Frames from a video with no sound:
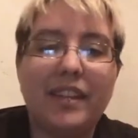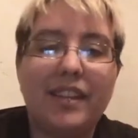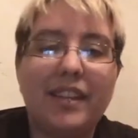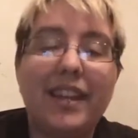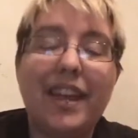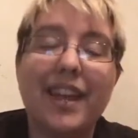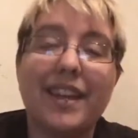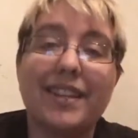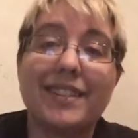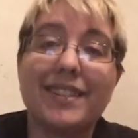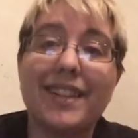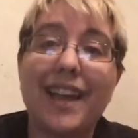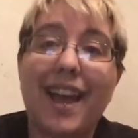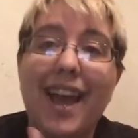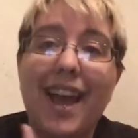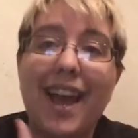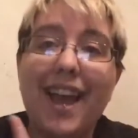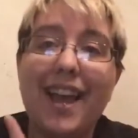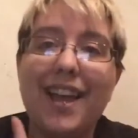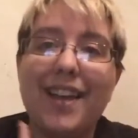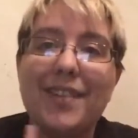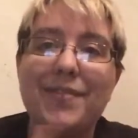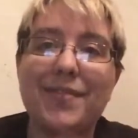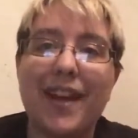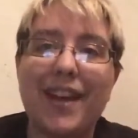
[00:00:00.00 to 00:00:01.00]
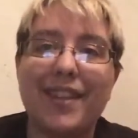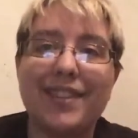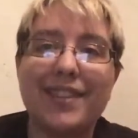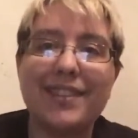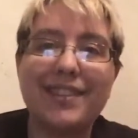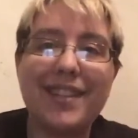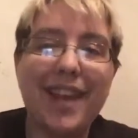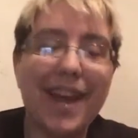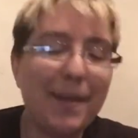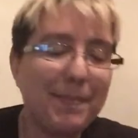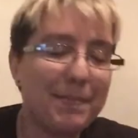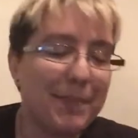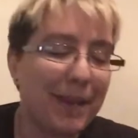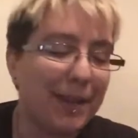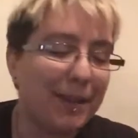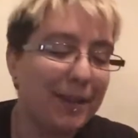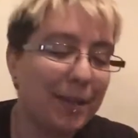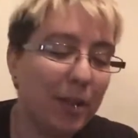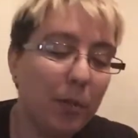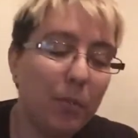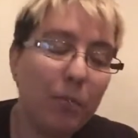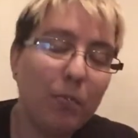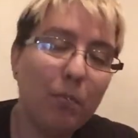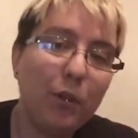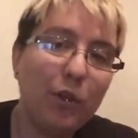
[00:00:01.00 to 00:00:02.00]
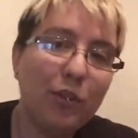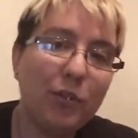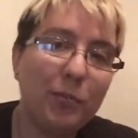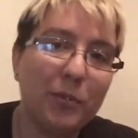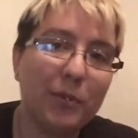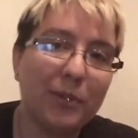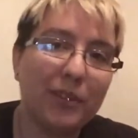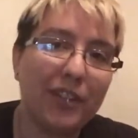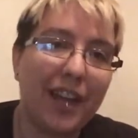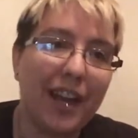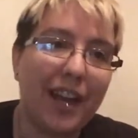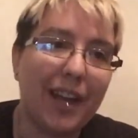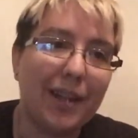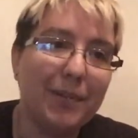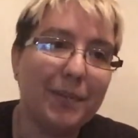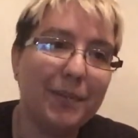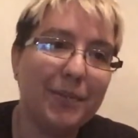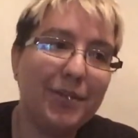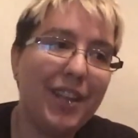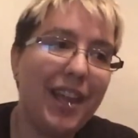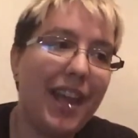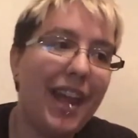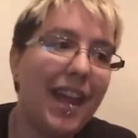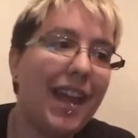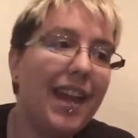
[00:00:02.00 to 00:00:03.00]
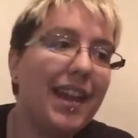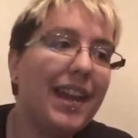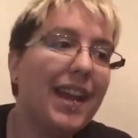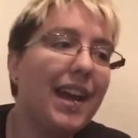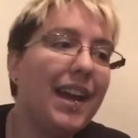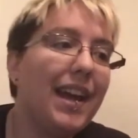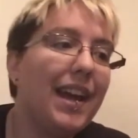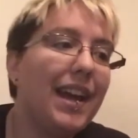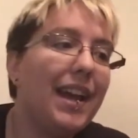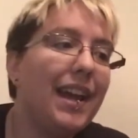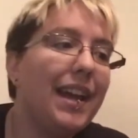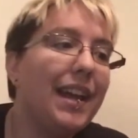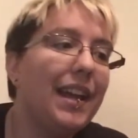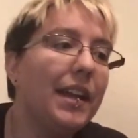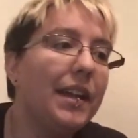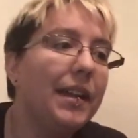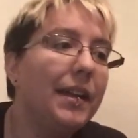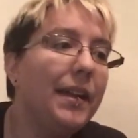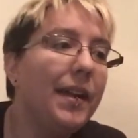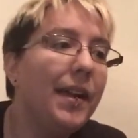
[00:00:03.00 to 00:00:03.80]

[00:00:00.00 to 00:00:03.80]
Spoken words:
Yes, I have had this happen multiple times, and I